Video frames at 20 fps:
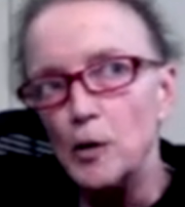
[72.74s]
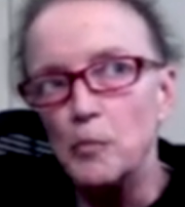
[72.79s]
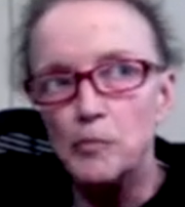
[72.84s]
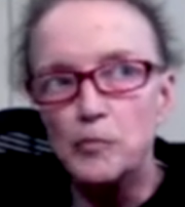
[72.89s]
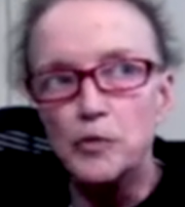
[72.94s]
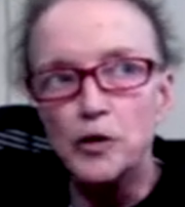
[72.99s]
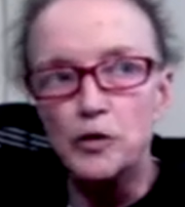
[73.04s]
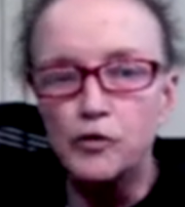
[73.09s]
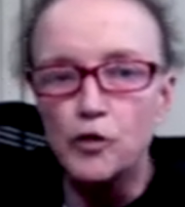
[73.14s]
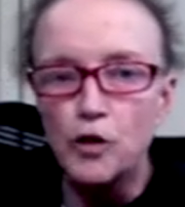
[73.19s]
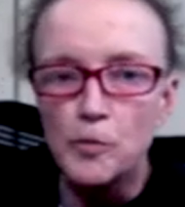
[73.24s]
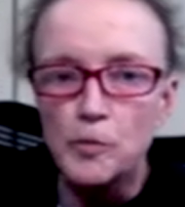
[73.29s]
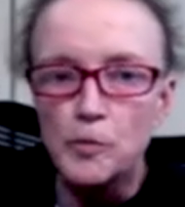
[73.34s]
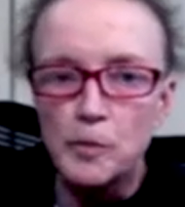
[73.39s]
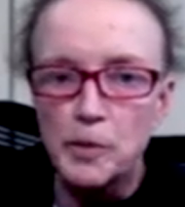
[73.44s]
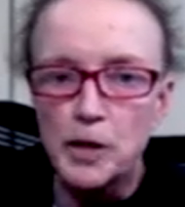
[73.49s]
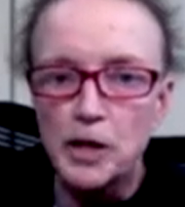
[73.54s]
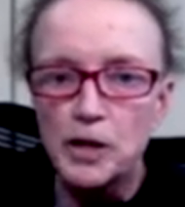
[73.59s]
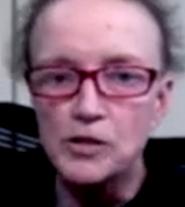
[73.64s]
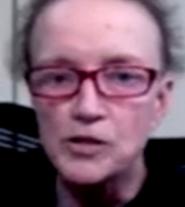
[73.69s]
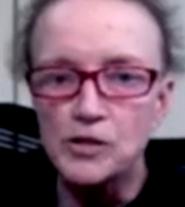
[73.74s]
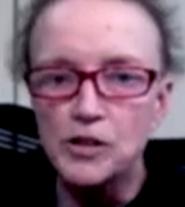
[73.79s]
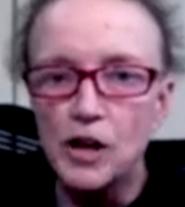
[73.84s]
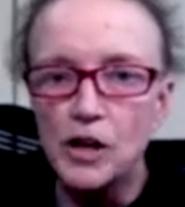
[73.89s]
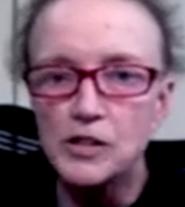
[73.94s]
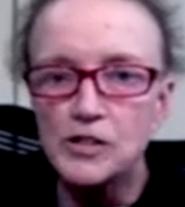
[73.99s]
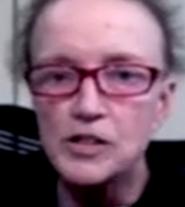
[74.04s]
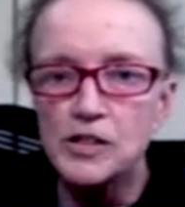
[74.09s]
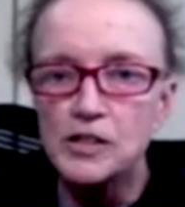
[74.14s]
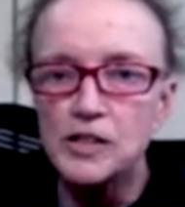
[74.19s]
perform the
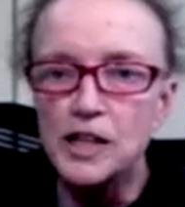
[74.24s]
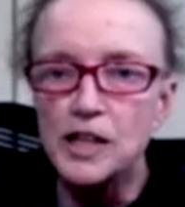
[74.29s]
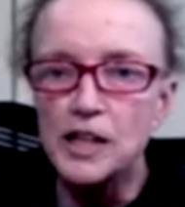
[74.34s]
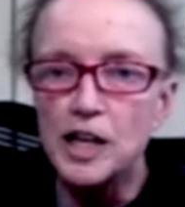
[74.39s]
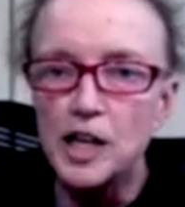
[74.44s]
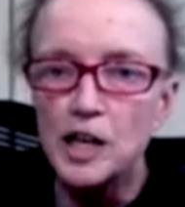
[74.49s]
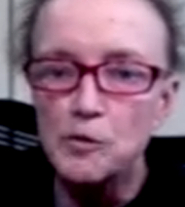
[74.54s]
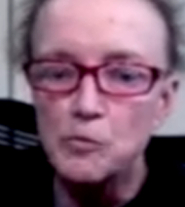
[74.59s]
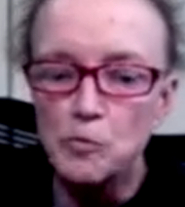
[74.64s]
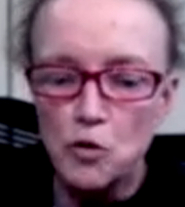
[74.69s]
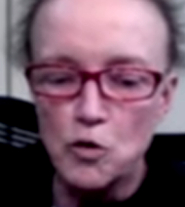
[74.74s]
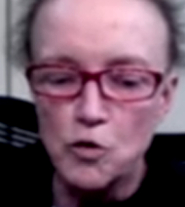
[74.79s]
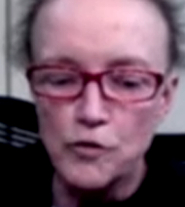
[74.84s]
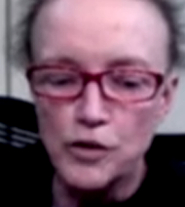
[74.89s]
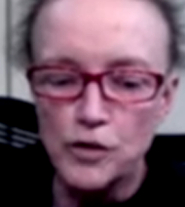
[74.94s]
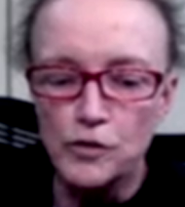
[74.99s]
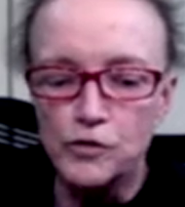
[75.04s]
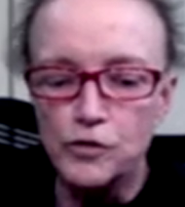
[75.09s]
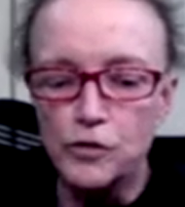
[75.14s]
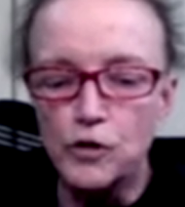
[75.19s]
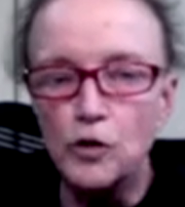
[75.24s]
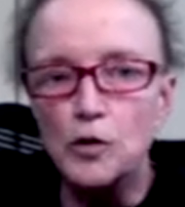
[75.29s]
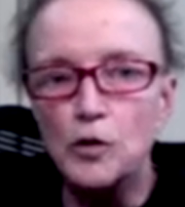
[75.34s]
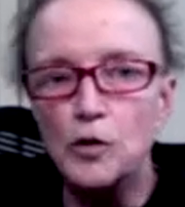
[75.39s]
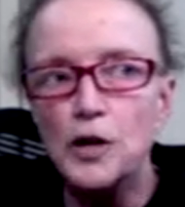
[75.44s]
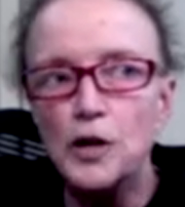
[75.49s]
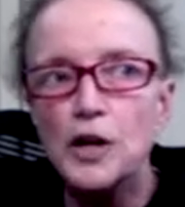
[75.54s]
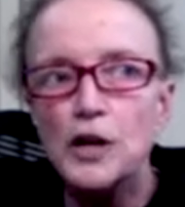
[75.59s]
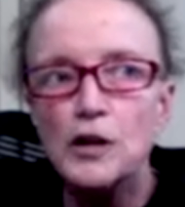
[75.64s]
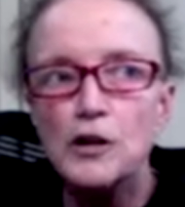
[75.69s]
peristalsis, they can't move the food
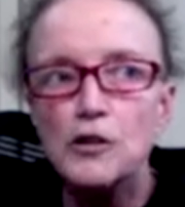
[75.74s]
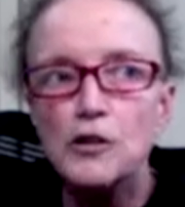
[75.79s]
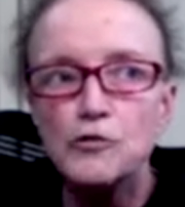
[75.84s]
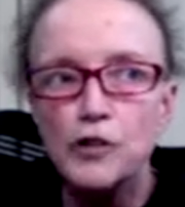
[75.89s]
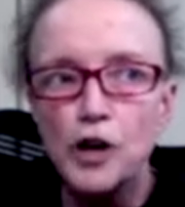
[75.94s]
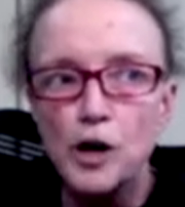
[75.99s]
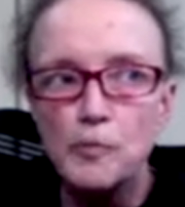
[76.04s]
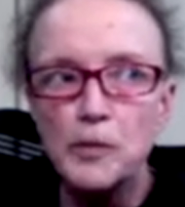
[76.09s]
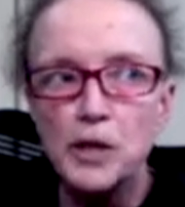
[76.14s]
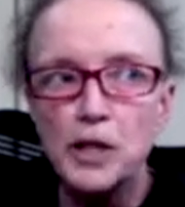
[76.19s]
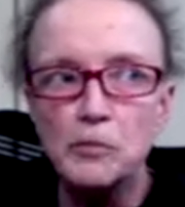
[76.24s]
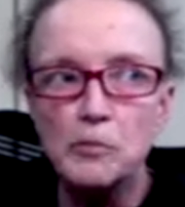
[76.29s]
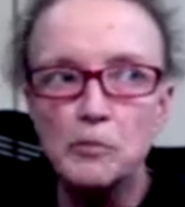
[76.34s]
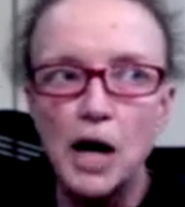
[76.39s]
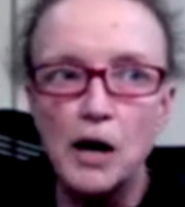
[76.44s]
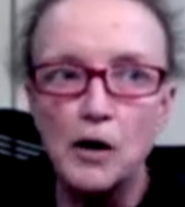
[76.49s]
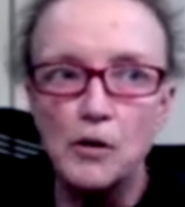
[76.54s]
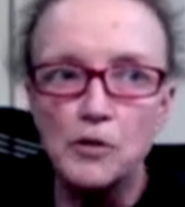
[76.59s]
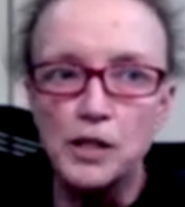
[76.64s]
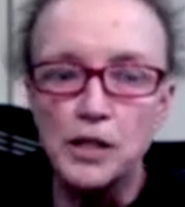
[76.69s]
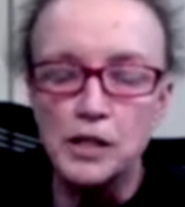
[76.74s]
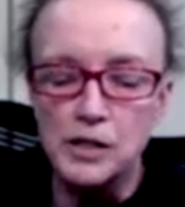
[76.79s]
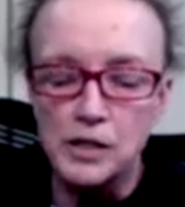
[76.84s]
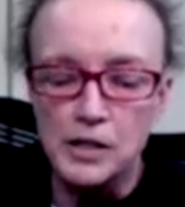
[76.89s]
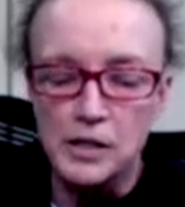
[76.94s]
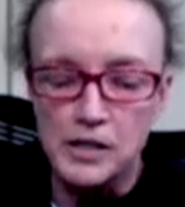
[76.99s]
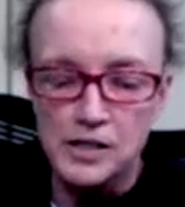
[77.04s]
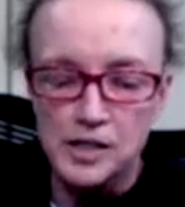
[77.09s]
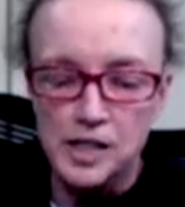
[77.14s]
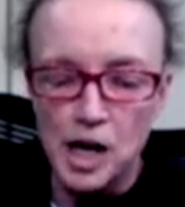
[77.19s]
from the mouth into
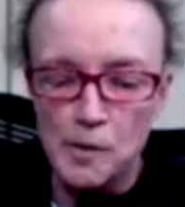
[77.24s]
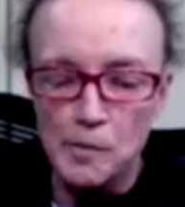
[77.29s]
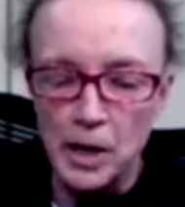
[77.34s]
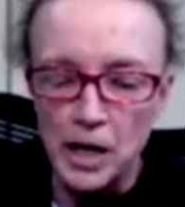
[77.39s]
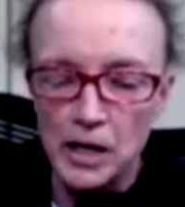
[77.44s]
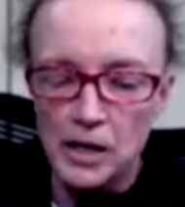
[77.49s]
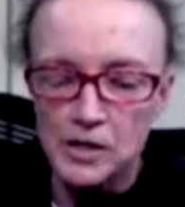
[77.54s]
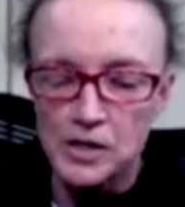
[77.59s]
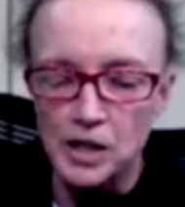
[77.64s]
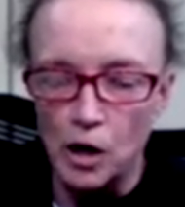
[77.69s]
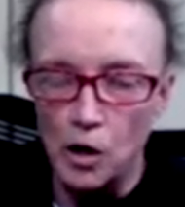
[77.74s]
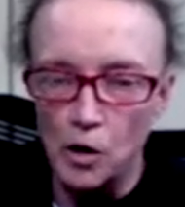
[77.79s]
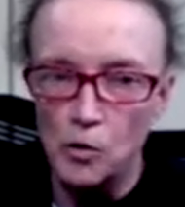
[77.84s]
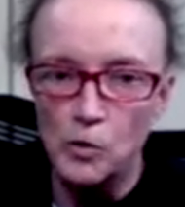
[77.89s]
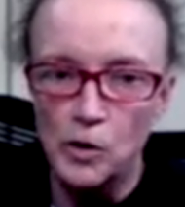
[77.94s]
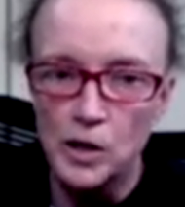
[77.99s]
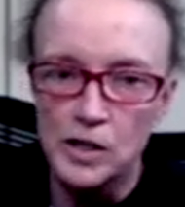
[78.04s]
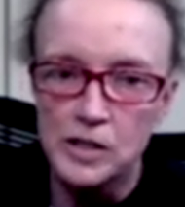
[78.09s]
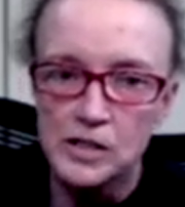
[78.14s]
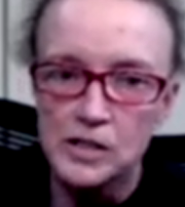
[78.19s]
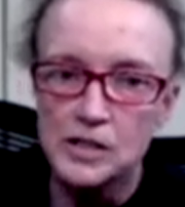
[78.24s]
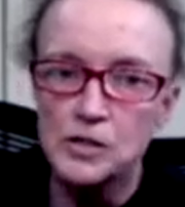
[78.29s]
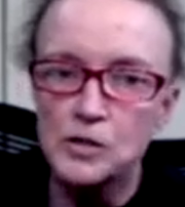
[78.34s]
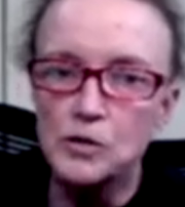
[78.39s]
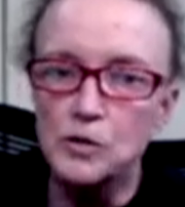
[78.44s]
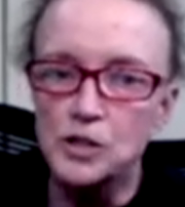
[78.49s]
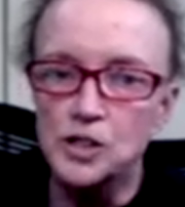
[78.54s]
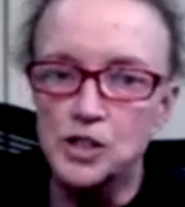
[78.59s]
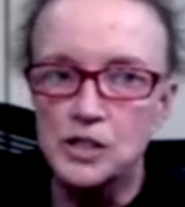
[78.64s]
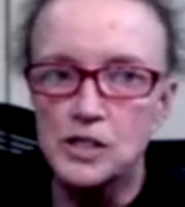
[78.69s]
the stomach. So what does it do?
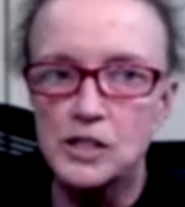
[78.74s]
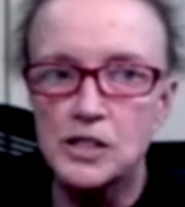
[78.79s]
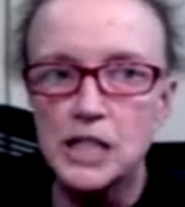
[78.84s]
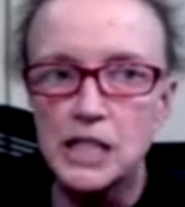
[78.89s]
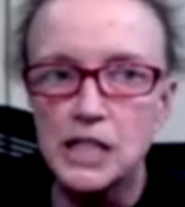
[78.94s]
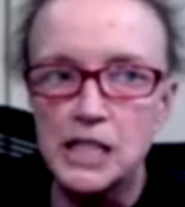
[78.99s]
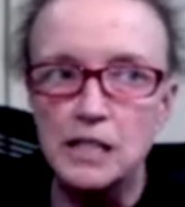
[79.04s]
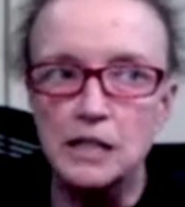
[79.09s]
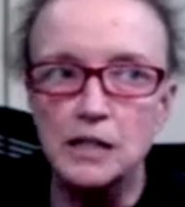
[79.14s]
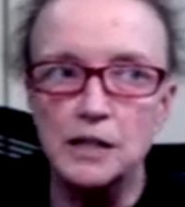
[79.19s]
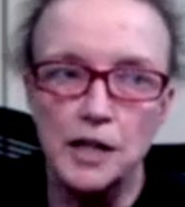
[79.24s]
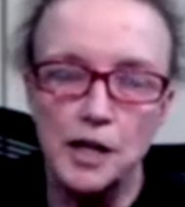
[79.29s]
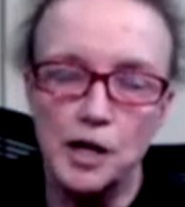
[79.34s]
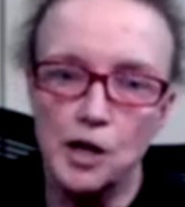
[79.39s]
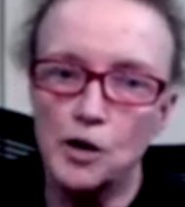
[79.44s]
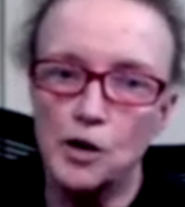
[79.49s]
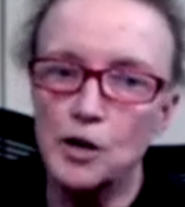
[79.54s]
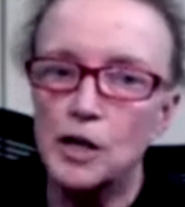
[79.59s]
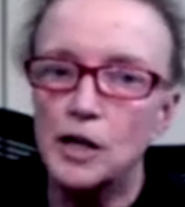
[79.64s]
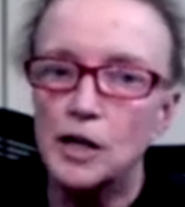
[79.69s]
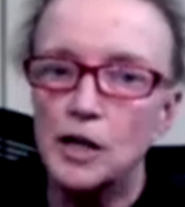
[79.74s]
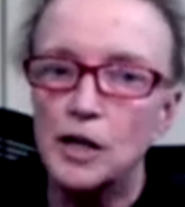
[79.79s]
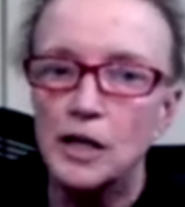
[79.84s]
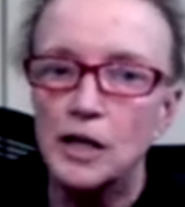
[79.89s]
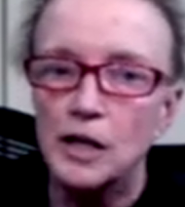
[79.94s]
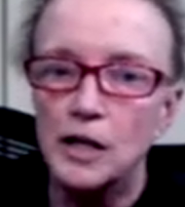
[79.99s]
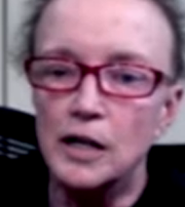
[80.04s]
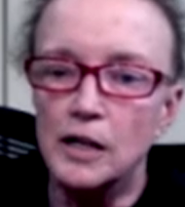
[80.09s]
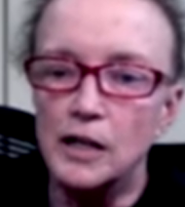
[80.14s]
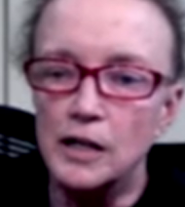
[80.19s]
It just sits in there,
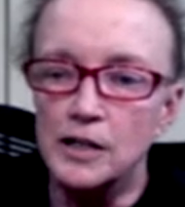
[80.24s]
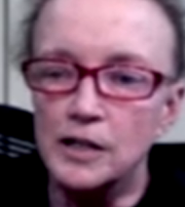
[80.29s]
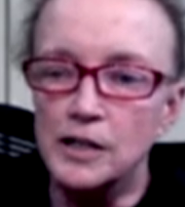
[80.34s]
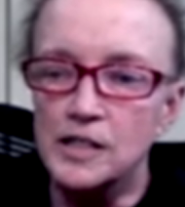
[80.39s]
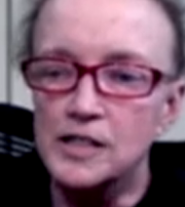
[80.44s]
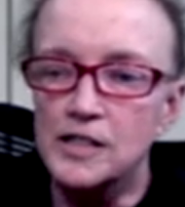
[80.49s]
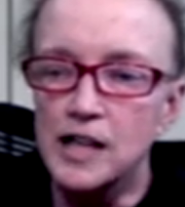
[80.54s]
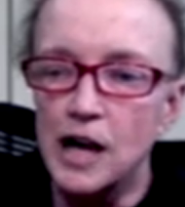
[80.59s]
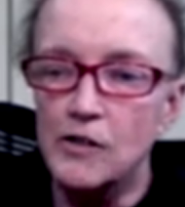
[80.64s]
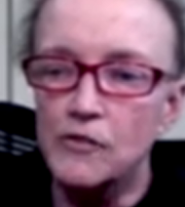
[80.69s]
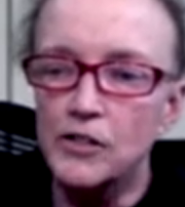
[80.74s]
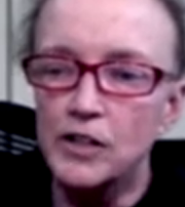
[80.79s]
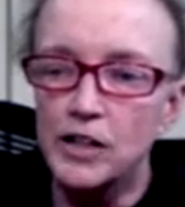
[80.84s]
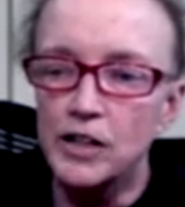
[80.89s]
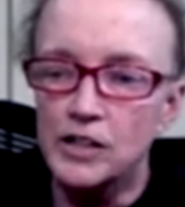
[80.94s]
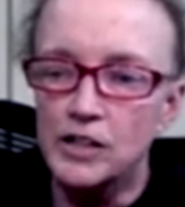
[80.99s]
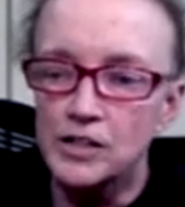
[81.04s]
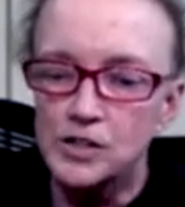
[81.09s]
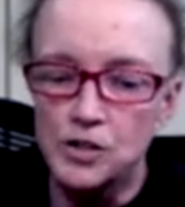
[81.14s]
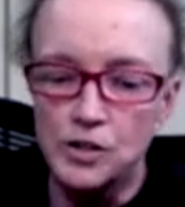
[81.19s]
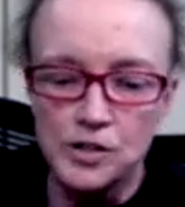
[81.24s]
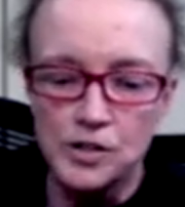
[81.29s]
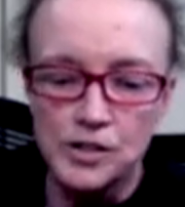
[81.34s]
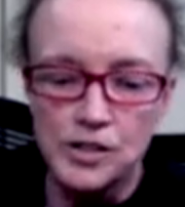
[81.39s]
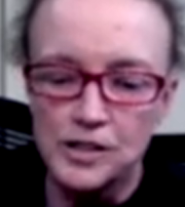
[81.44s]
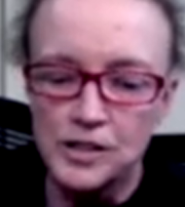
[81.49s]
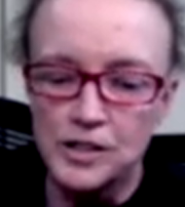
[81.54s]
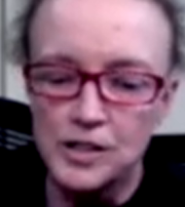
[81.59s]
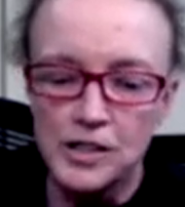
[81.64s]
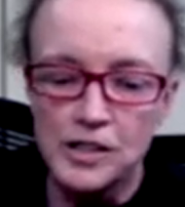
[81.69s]
and the esophagus turns
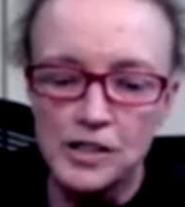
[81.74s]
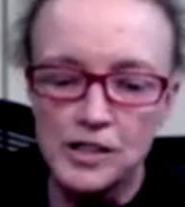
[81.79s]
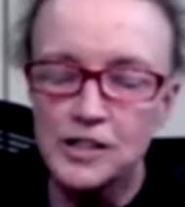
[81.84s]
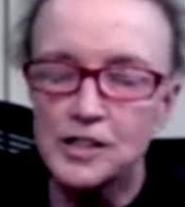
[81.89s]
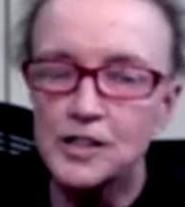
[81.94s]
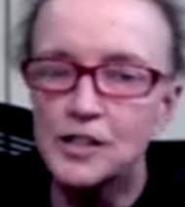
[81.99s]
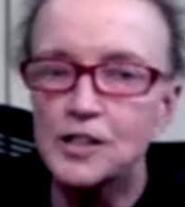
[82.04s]
into this